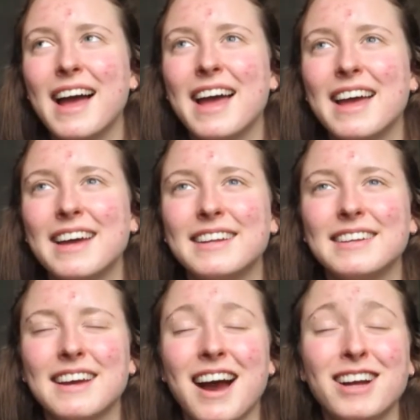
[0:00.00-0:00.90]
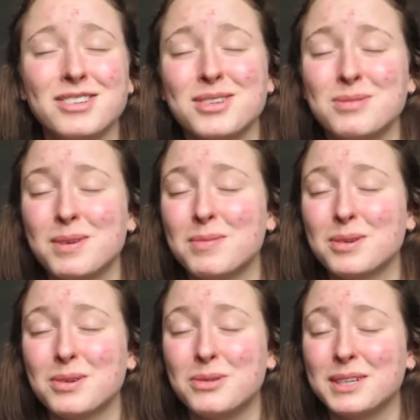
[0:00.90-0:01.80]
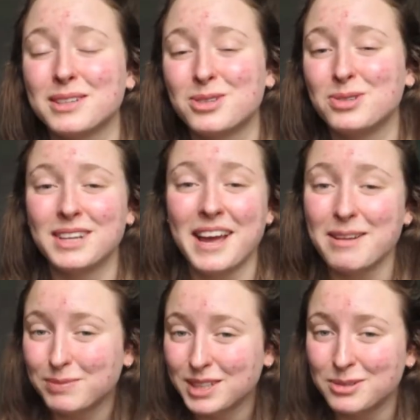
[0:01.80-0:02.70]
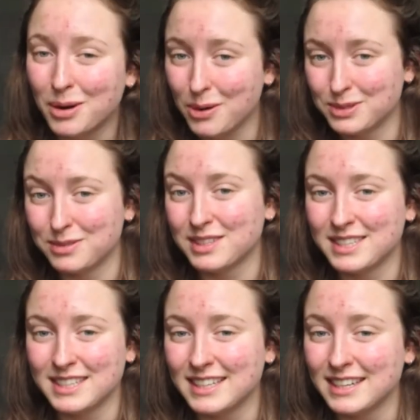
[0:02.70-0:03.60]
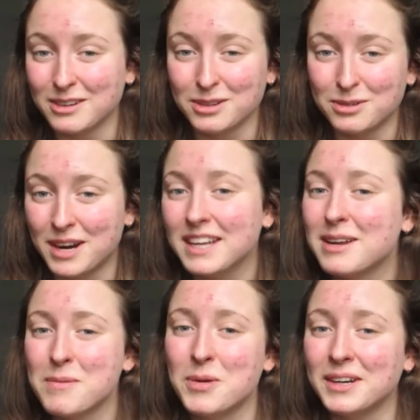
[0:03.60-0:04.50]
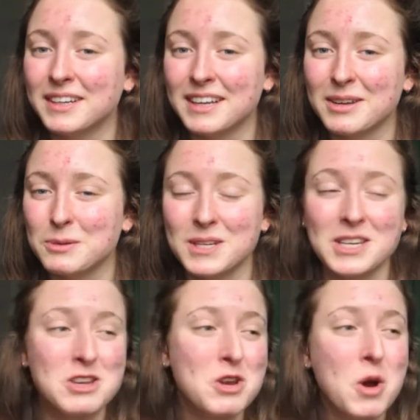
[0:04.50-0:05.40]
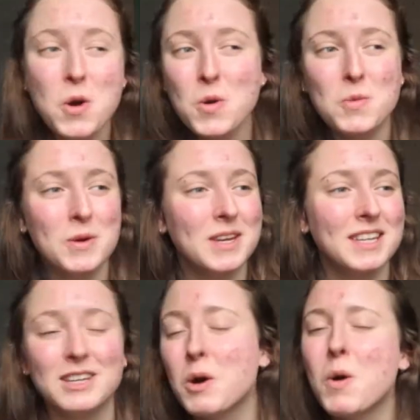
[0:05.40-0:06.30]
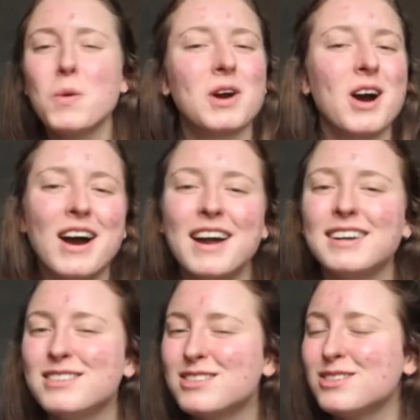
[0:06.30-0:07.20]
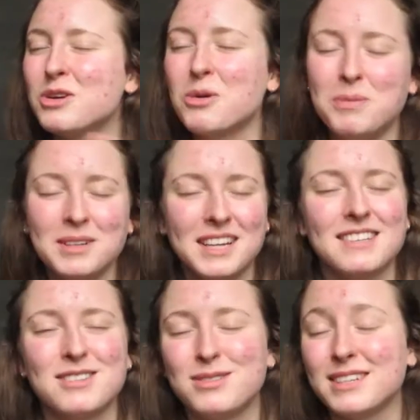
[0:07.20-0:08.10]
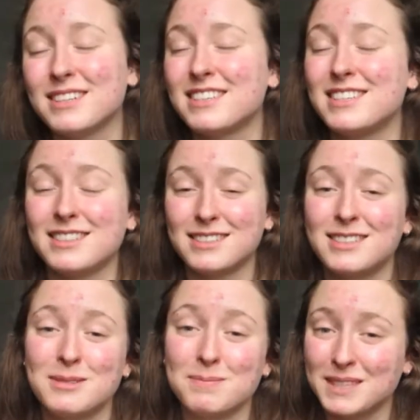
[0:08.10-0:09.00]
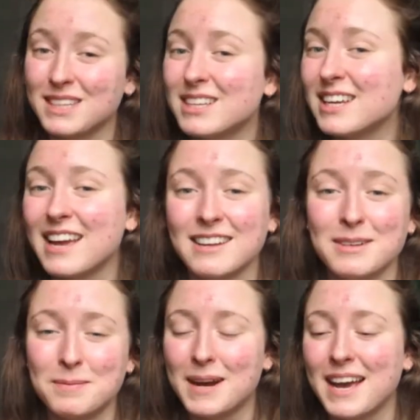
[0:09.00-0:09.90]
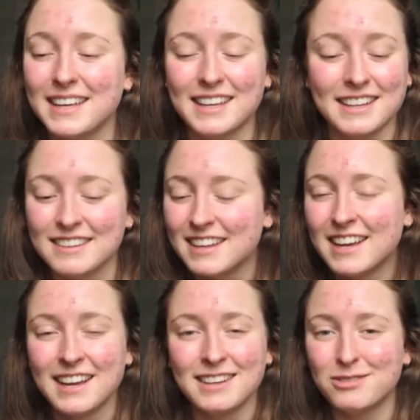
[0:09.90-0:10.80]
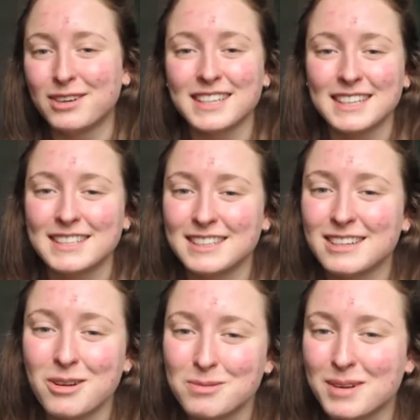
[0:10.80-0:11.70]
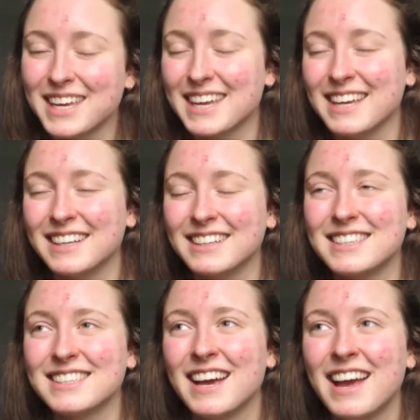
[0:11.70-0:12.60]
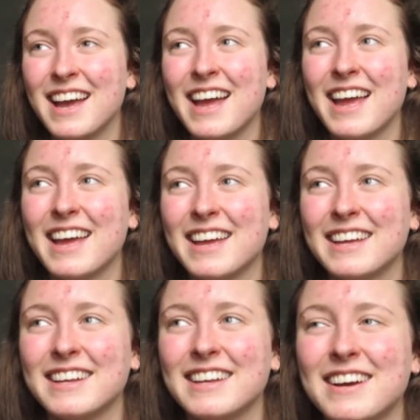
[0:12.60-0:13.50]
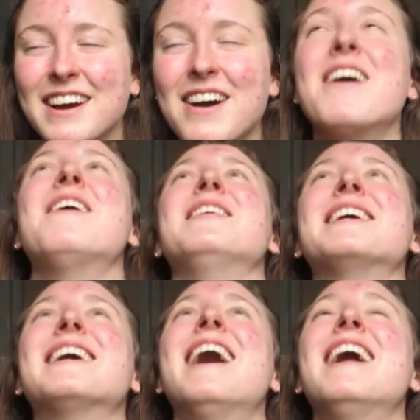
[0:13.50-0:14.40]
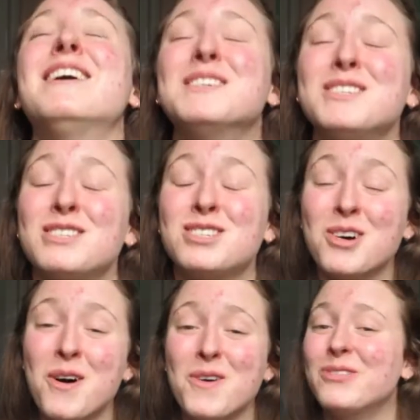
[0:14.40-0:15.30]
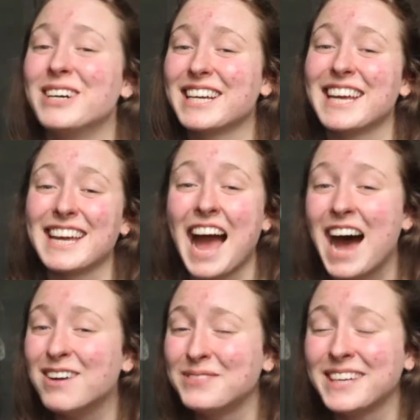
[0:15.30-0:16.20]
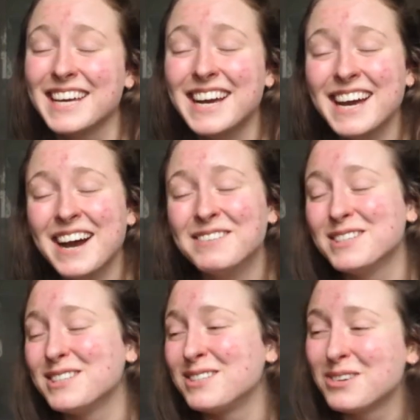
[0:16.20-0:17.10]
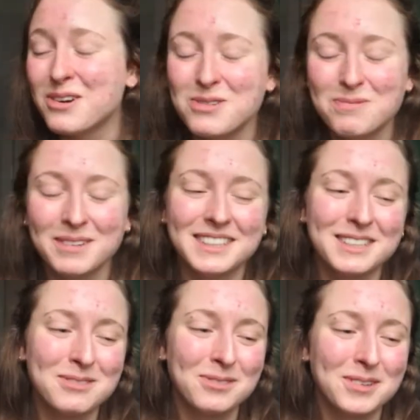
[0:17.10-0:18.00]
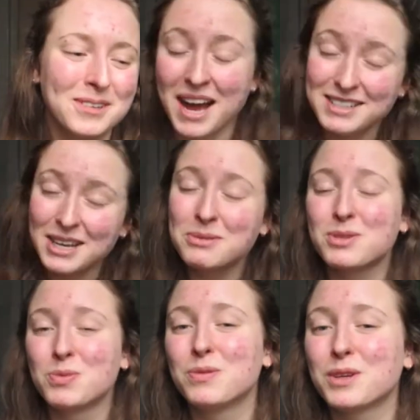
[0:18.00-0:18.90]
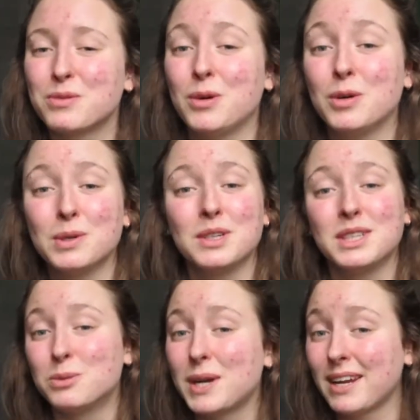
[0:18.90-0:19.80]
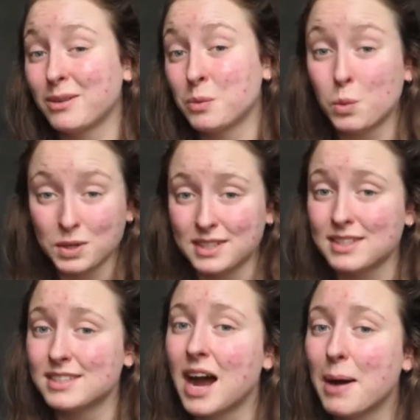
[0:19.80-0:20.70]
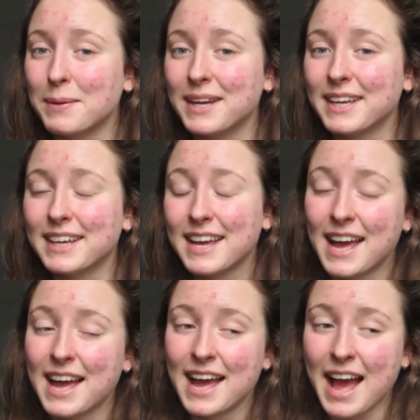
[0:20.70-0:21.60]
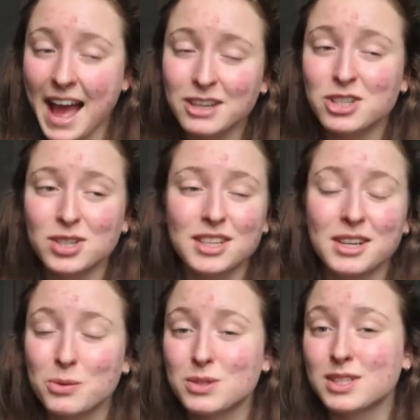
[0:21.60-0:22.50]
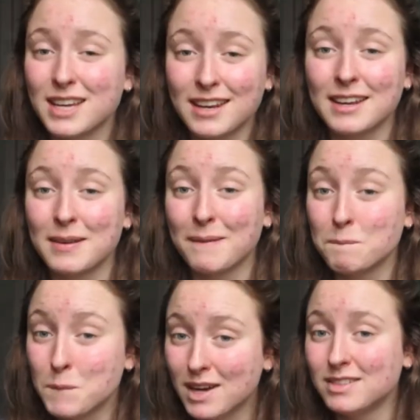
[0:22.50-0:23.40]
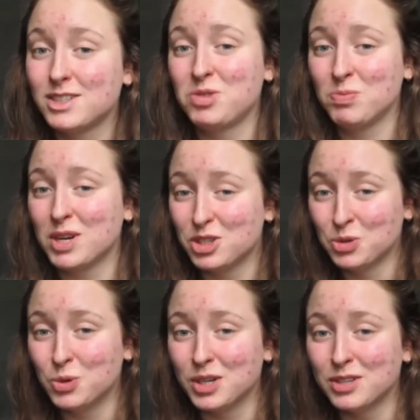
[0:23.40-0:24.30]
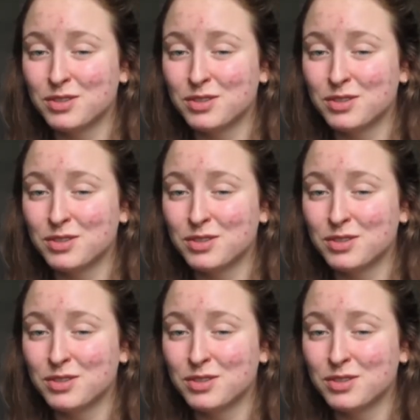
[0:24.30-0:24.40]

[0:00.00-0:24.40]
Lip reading: And I just remember going through the empty roads of the city on a Friday morning with nobody, no cars, no pedestrians, just me and the bike and the fucking city on my hands. And oh my god, I was so fucking happy. It was so blissful. As I was moving forward, the rain wasn't stopping. Actually, it was getting much, much worse.